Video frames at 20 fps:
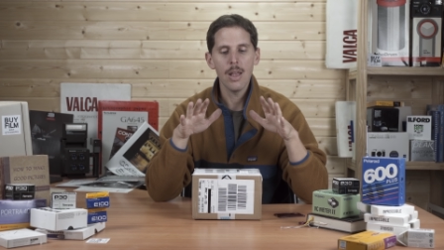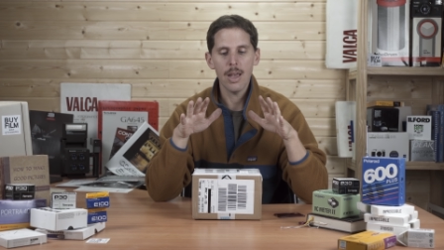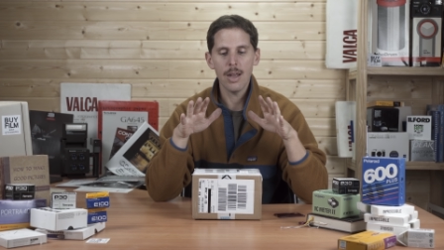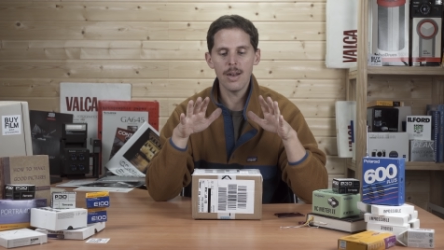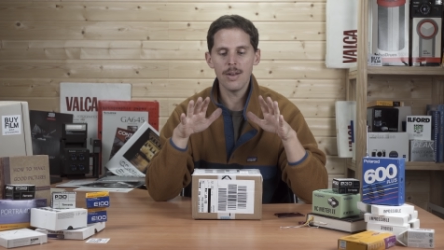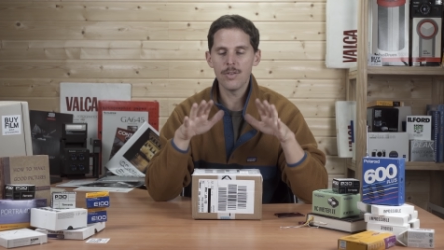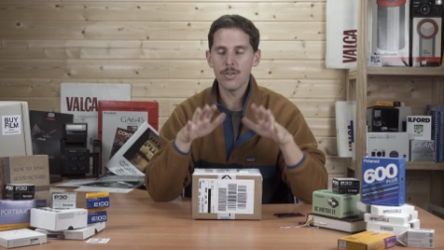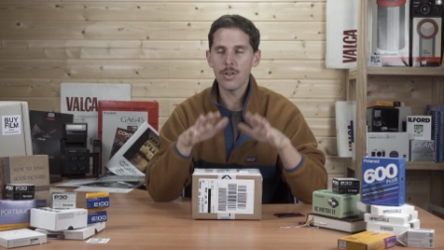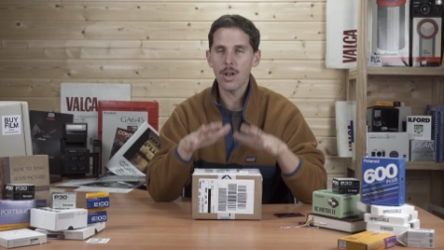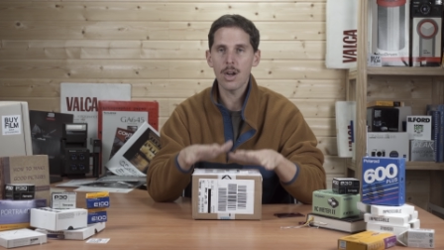
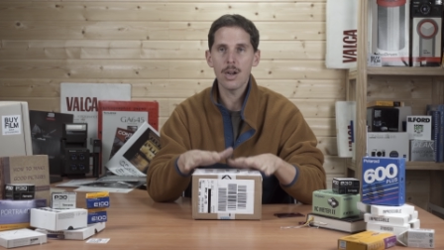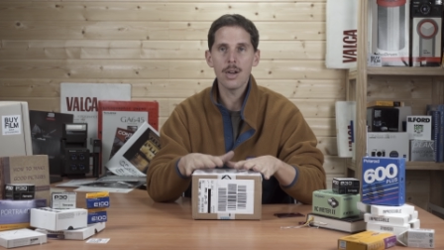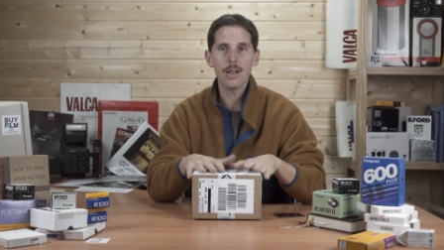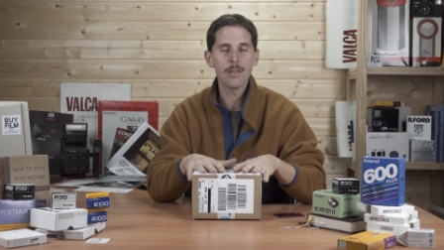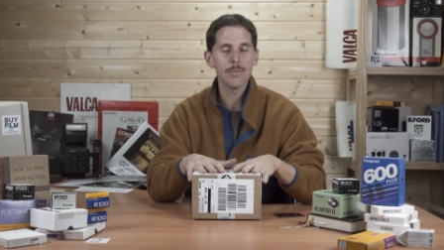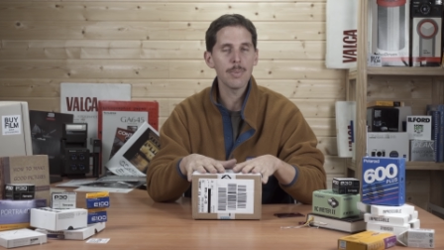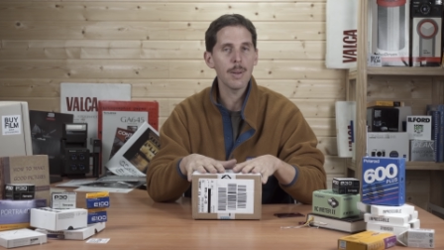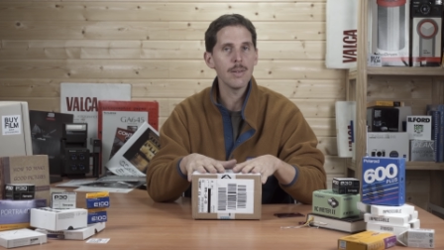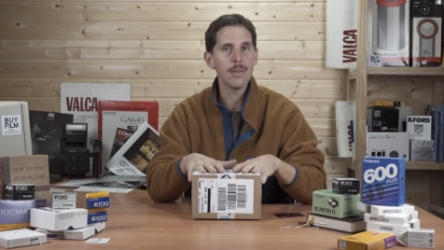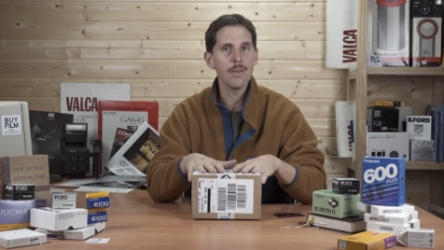It is not an
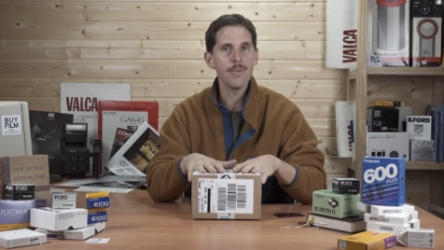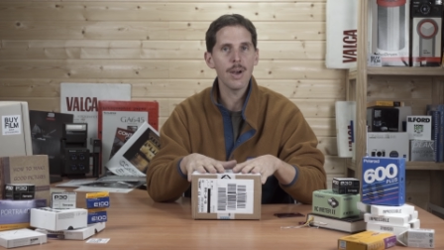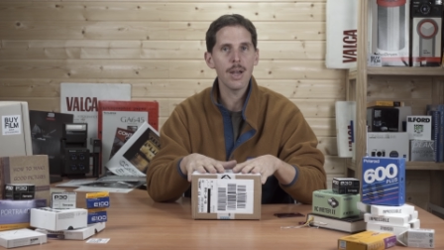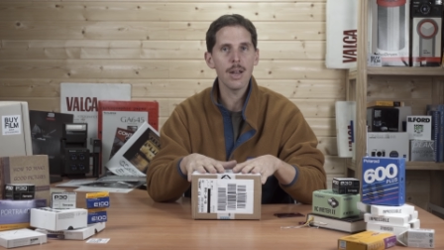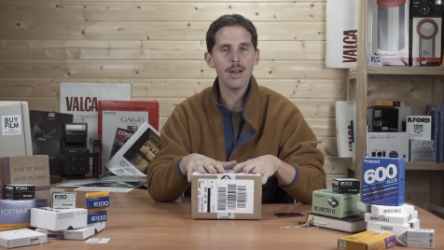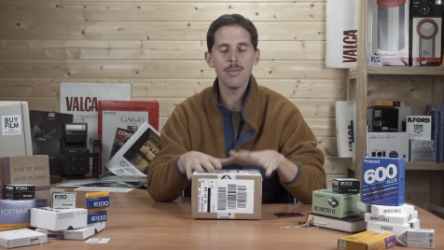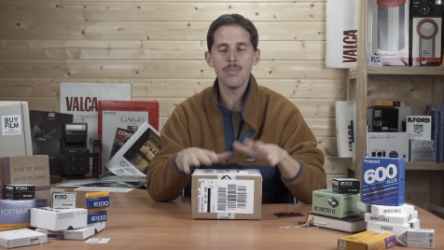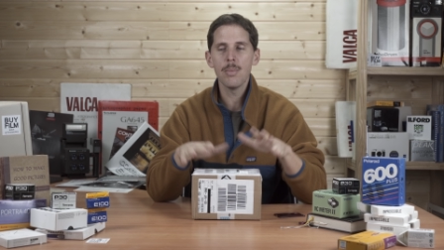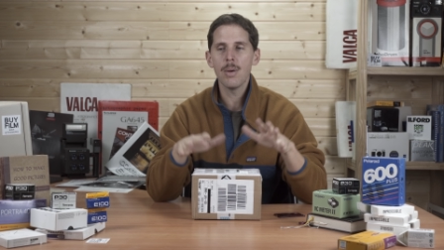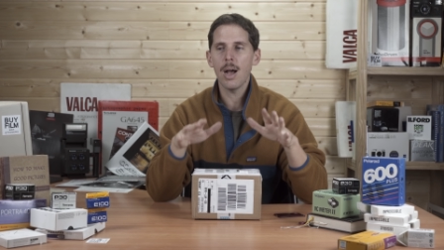expensive
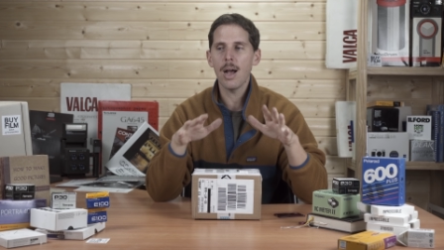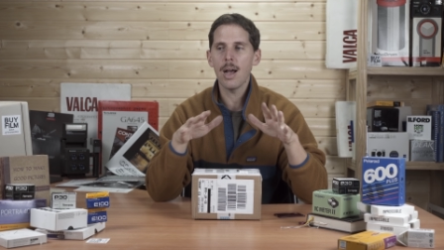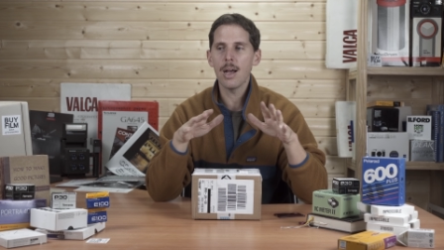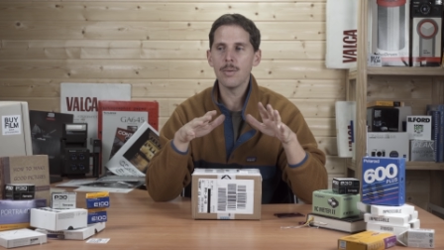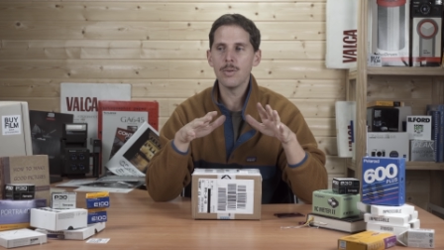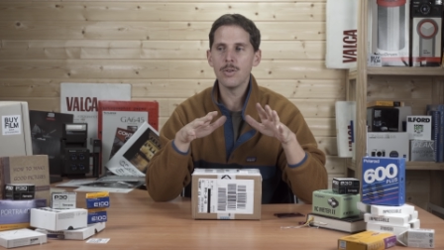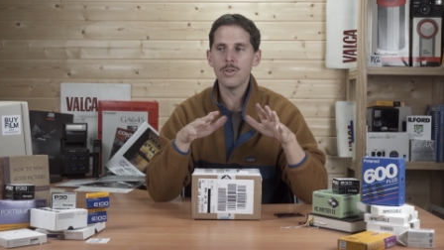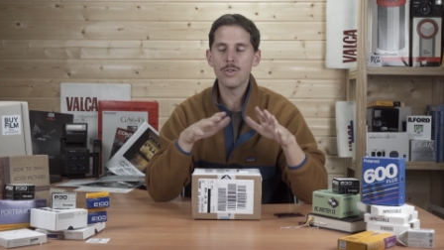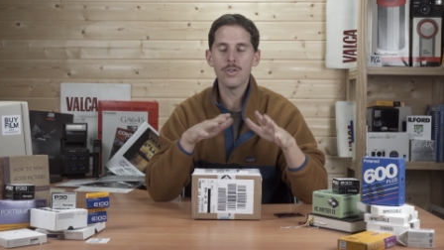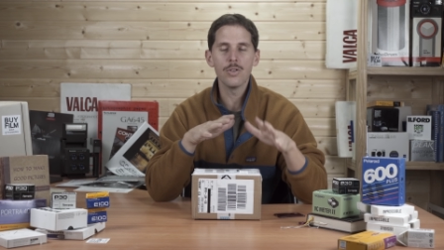item. I
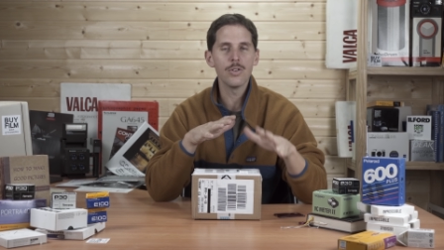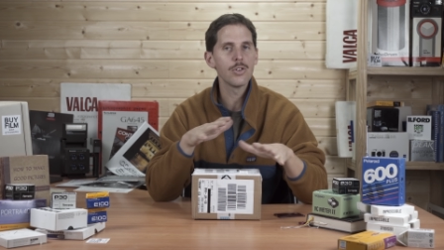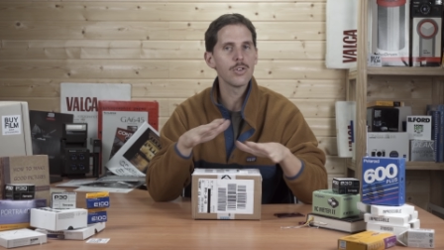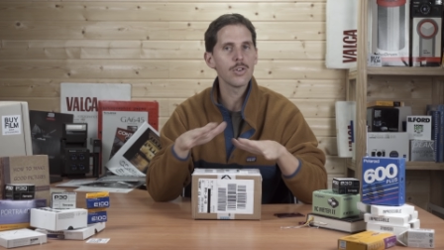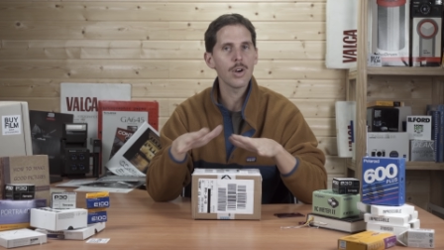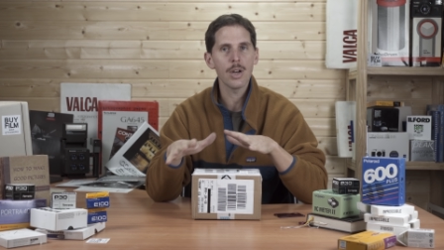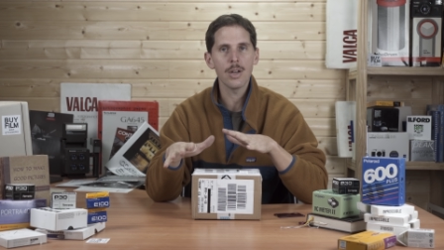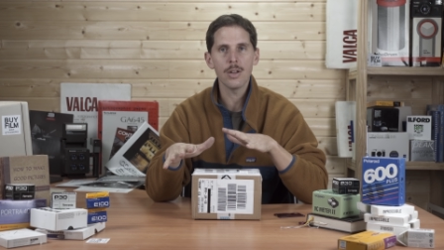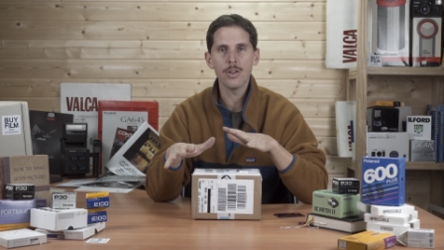was just trying